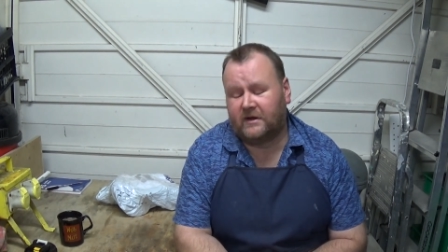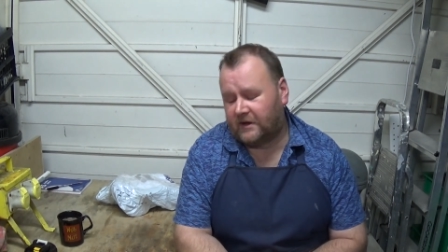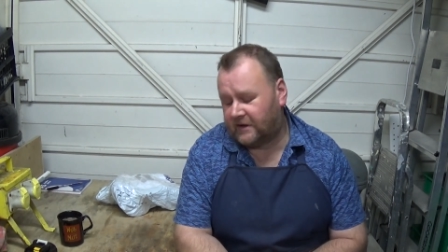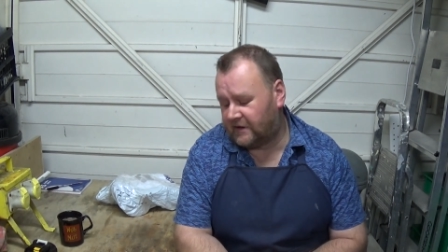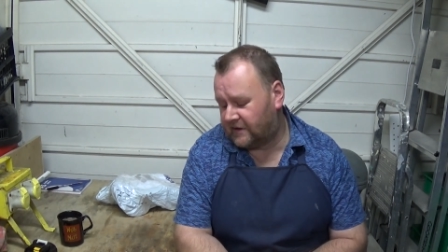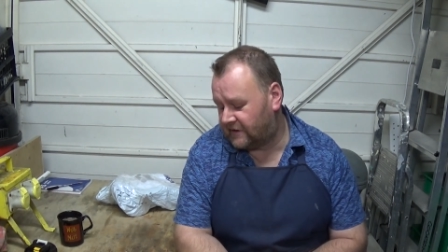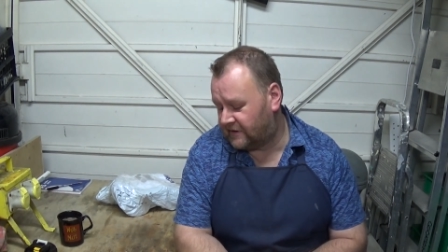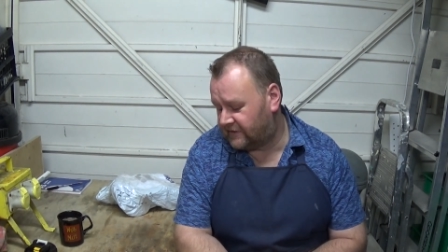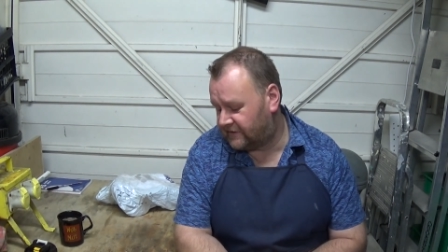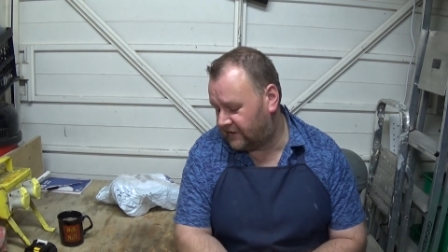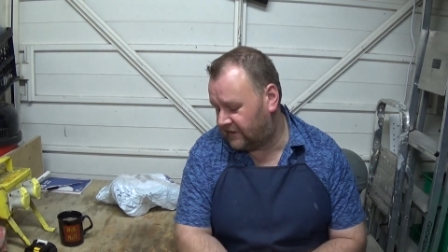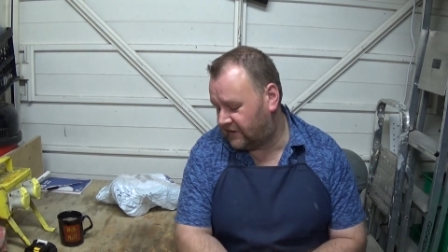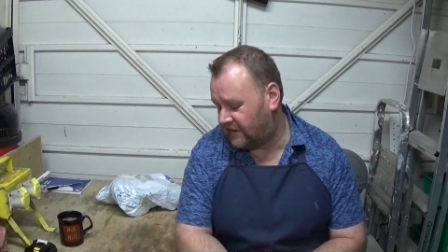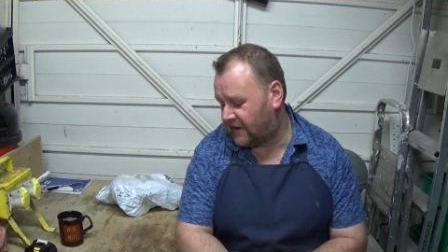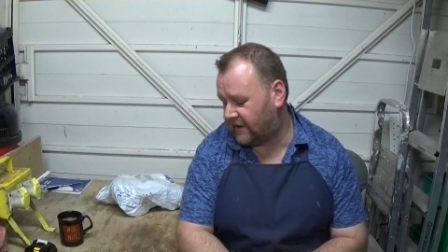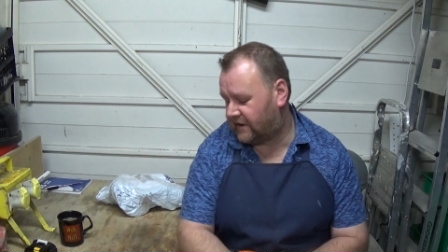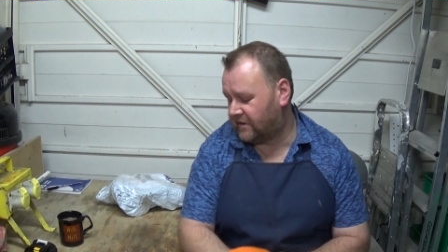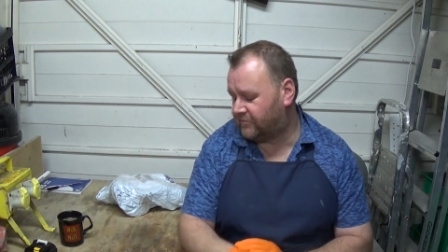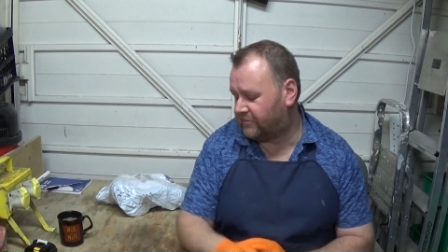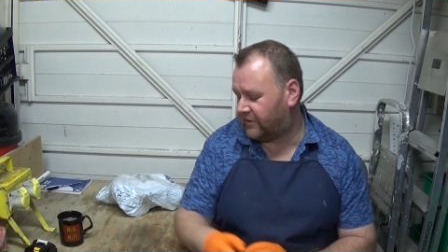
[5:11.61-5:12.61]

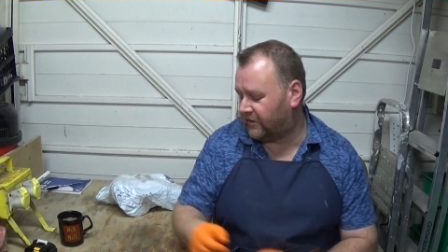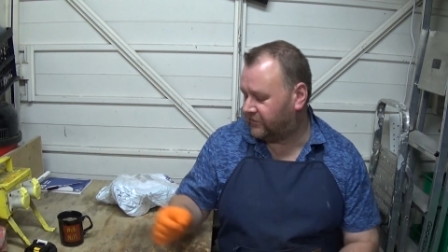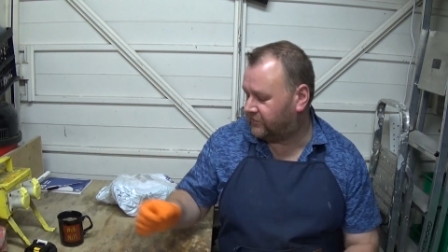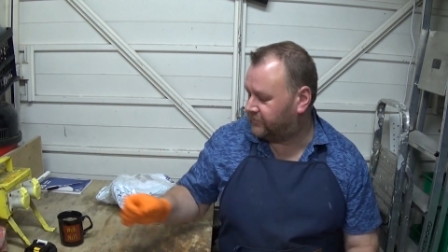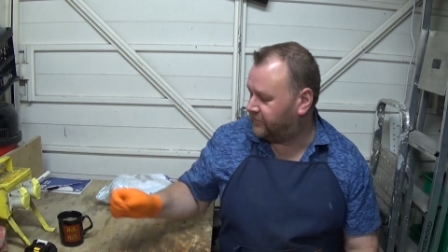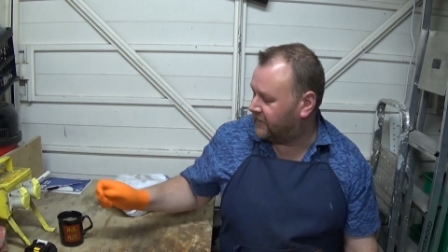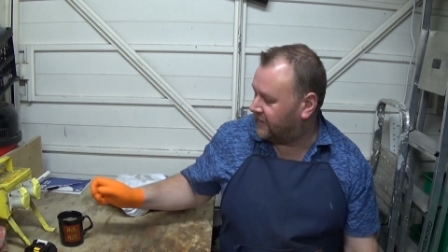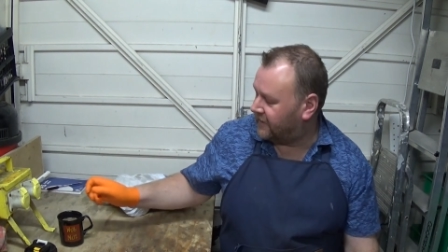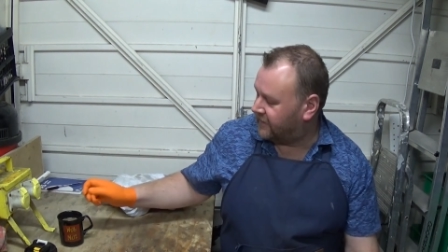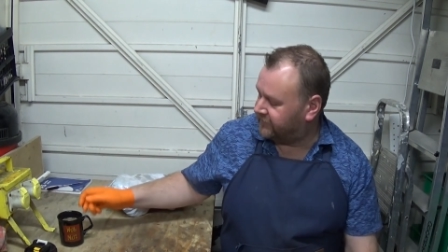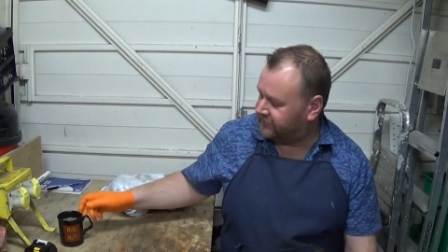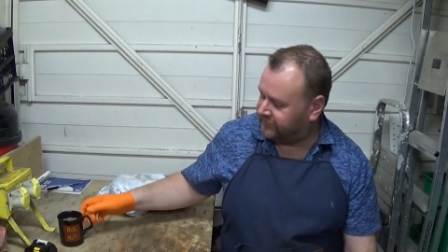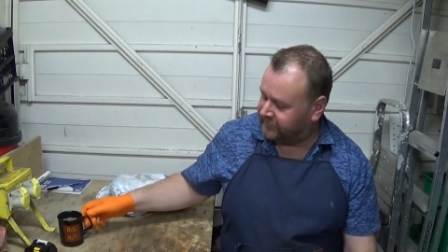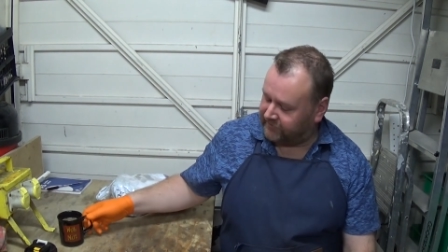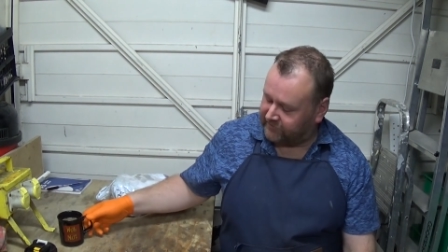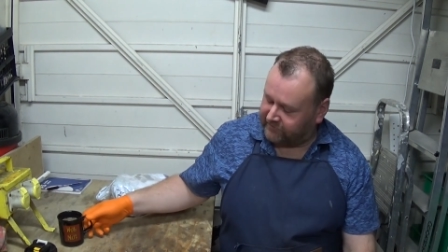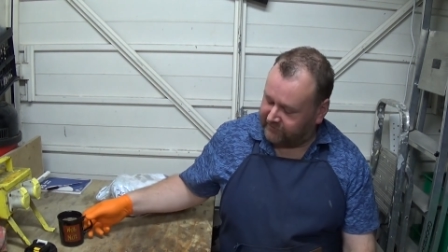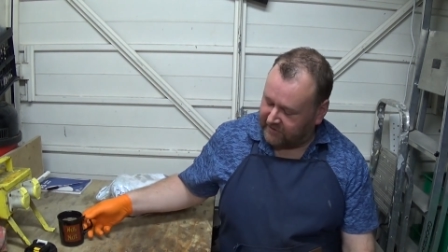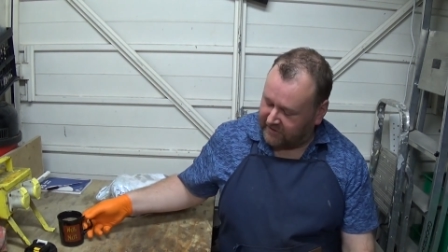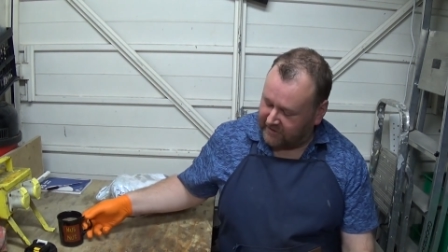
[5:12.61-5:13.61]
they can both be had
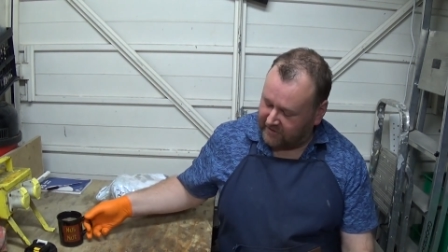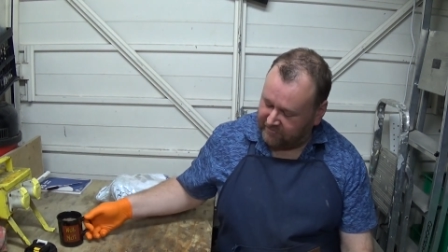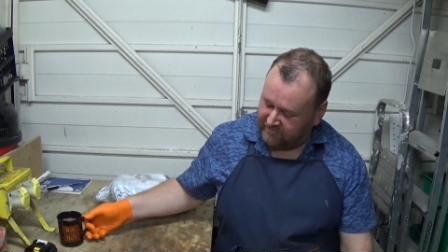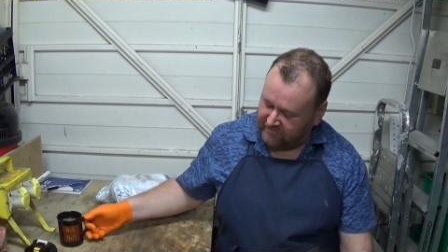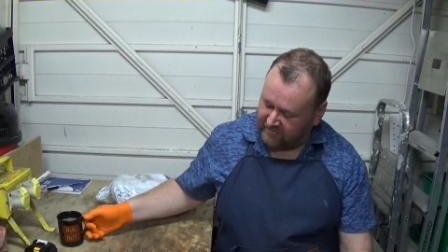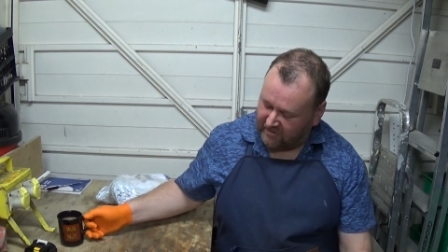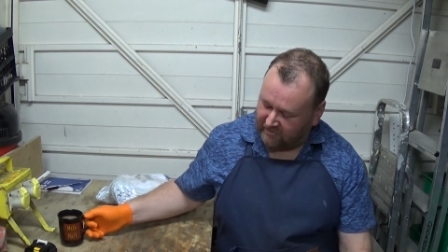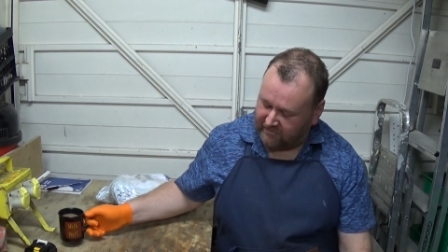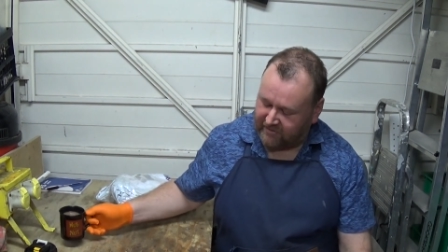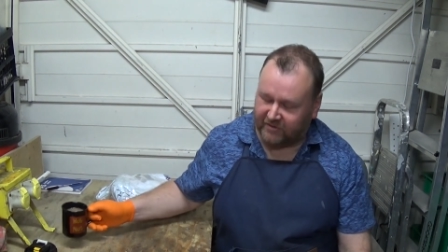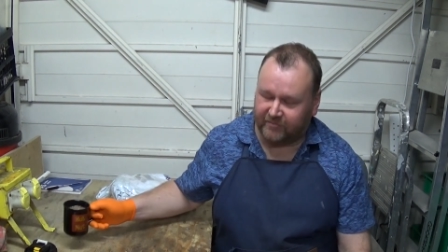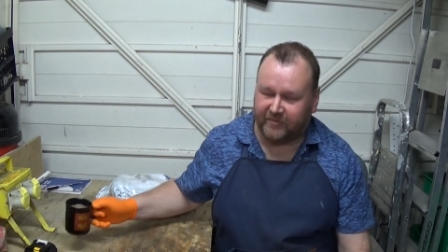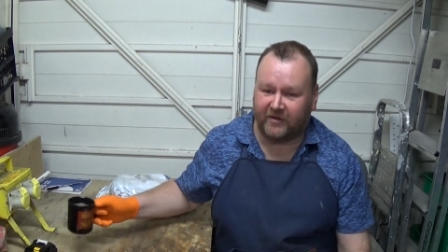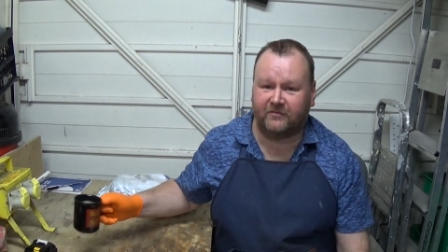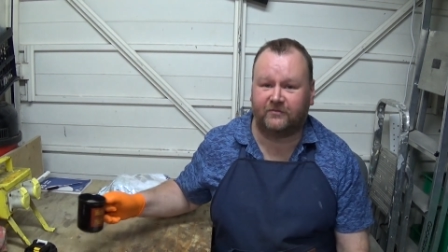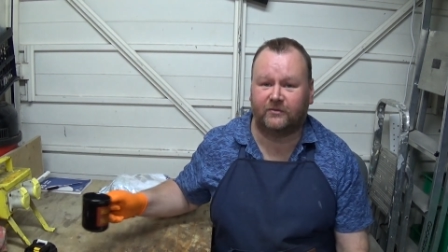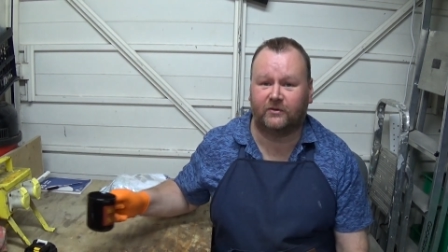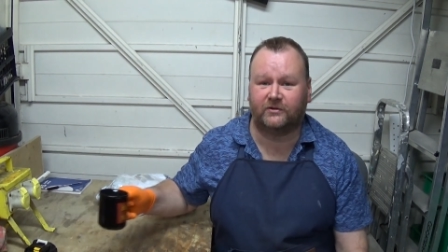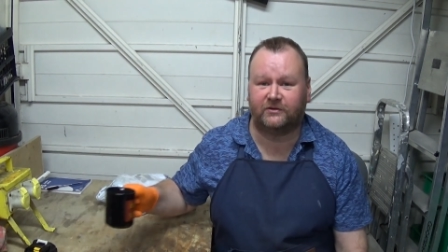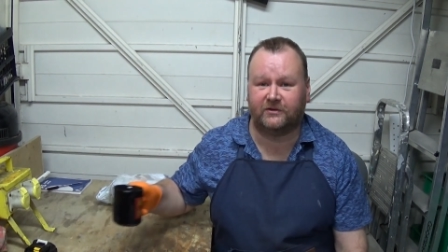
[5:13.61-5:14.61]
for around about
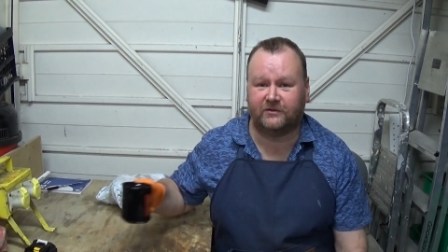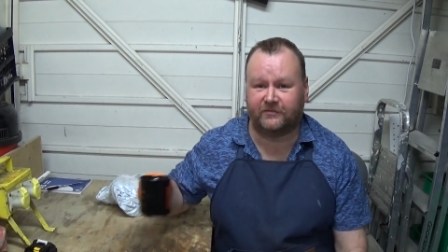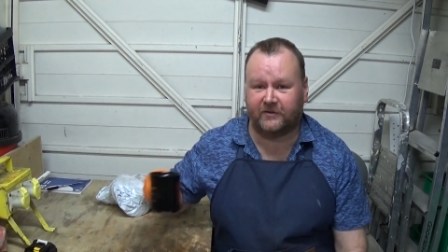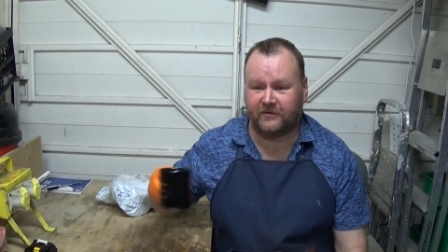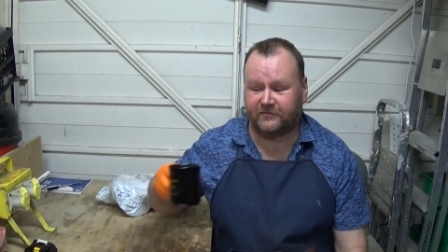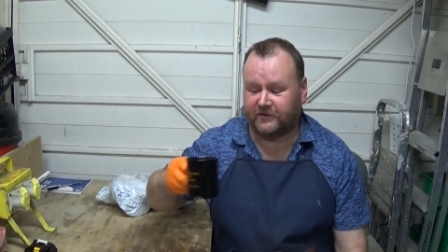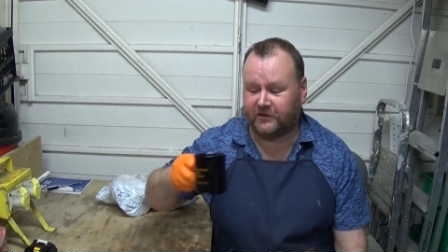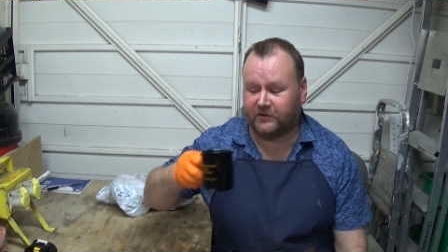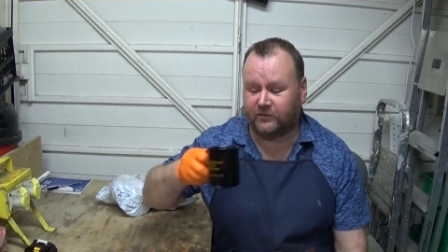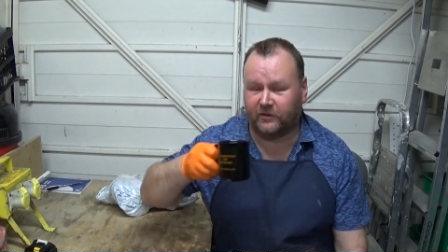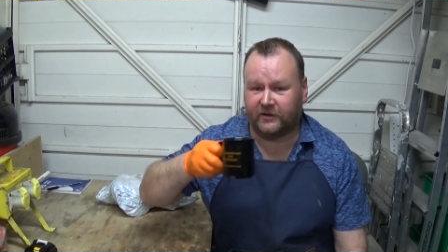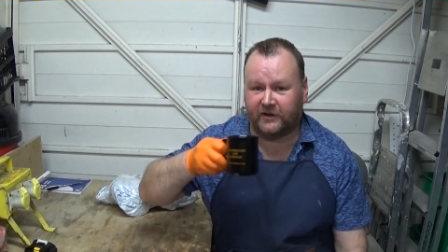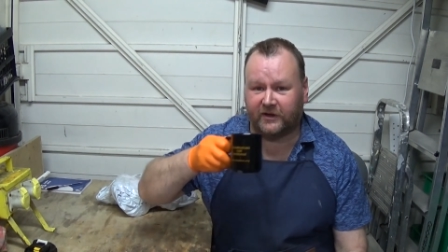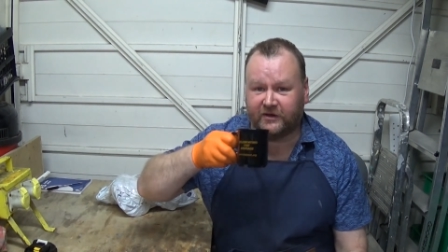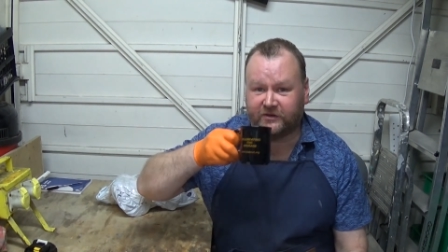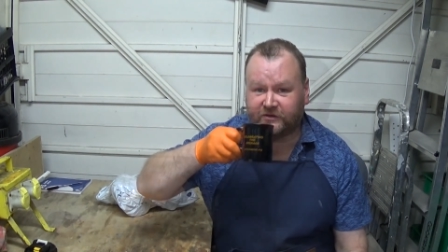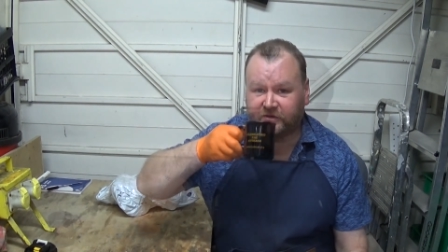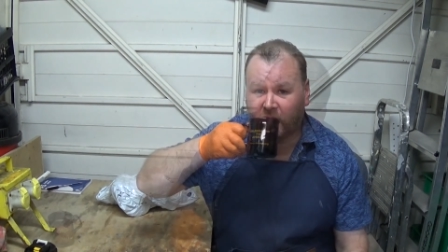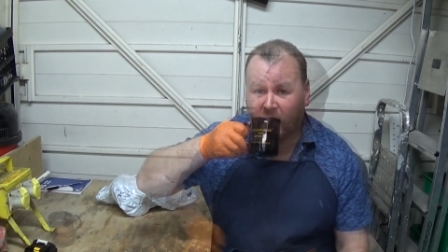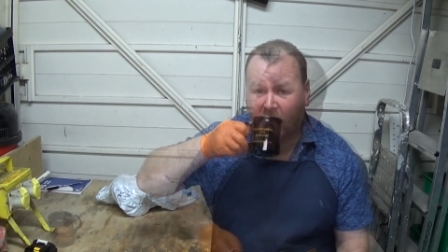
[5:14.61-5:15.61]
40-50 quid
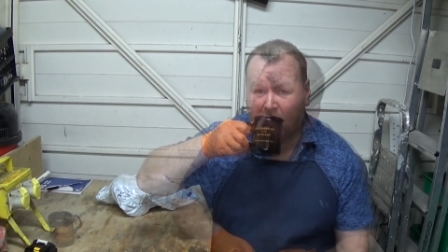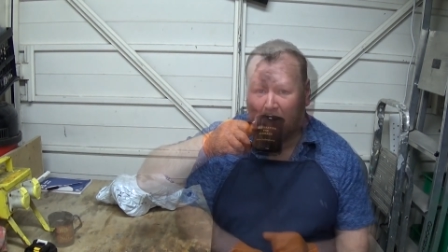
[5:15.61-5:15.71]
each,